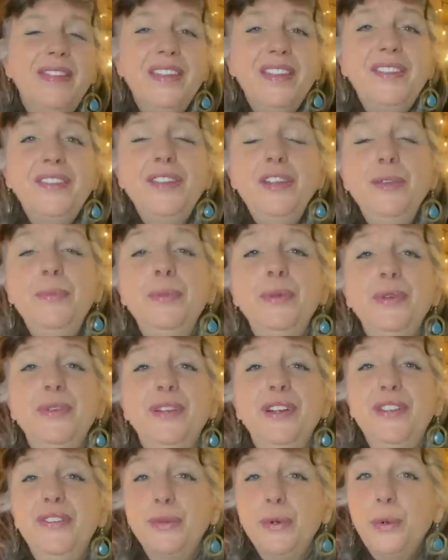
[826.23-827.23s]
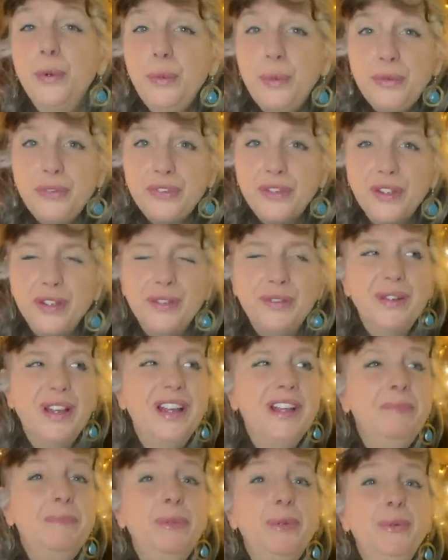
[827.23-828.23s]
This new moon is also
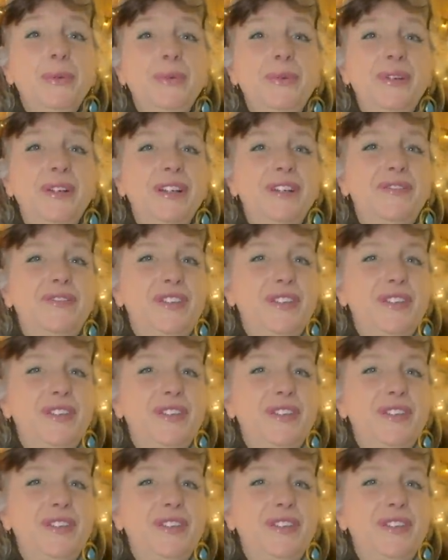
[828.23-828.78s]
a moon of